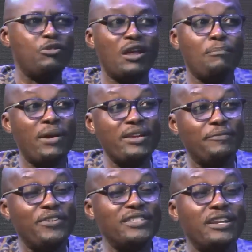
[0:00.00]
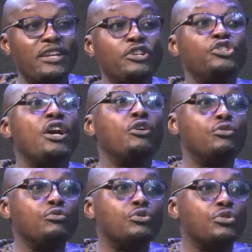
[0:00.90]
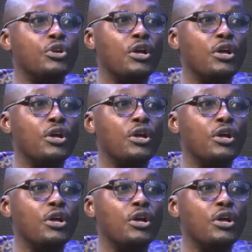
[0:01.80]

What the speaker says: that it could have manifested in childhood.